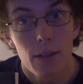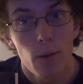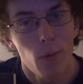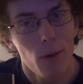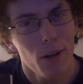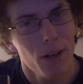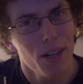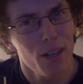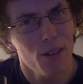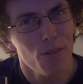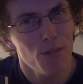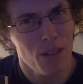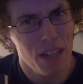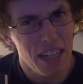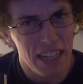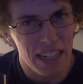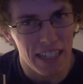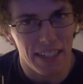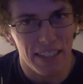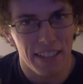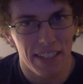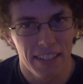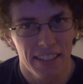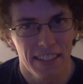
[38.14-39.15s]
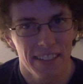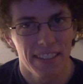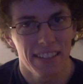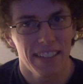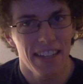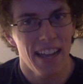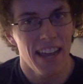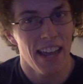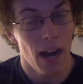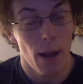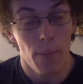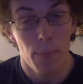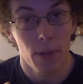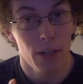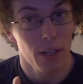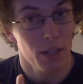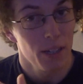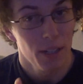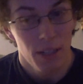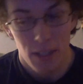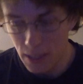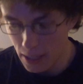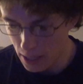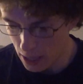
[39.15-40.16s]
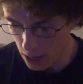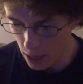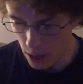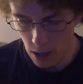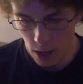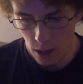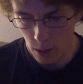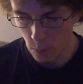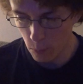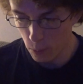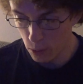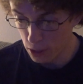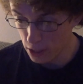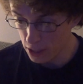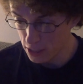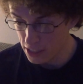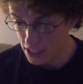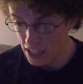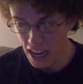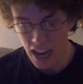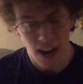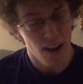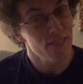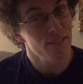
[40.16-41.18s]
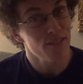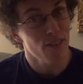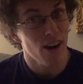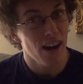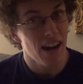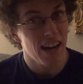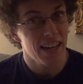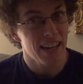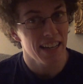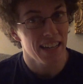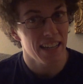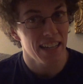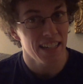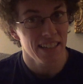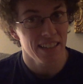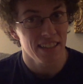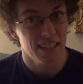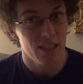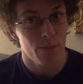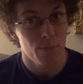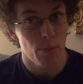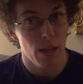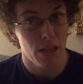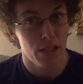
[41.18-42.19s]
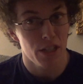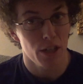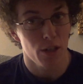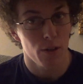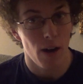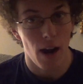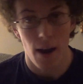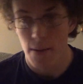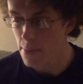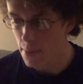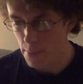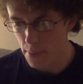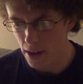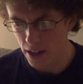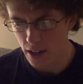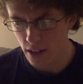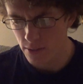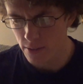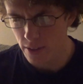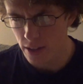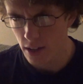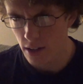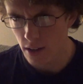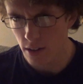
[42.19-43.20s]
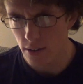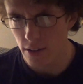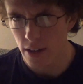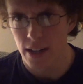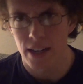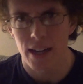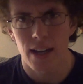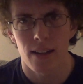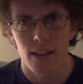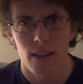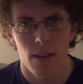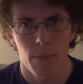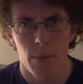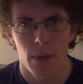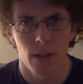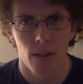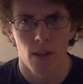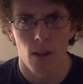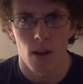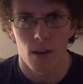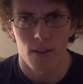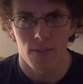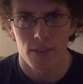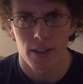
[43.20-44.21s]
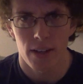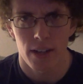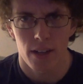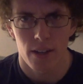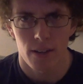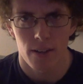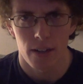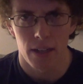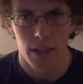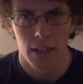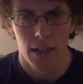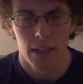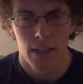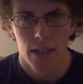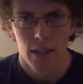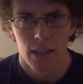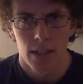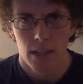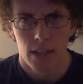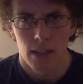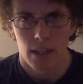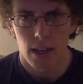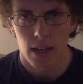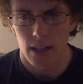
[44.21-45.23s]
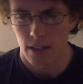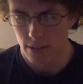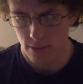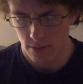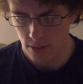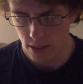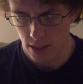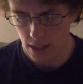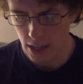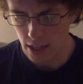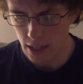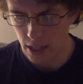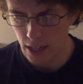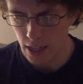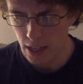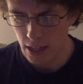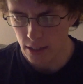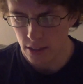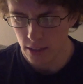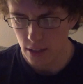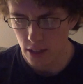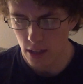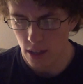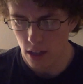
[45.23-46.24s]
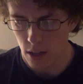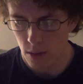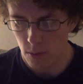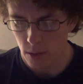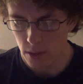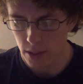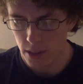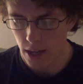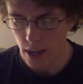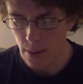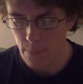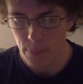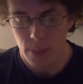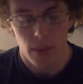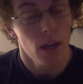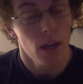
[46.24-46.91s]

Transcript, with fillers: we're gonna read it, and I'm gonna uh, we're gonna see how far I can get in this piece of crap. I'm not gonna read it all right now. That'd be a long video, and I don't think I could handle it all at one time.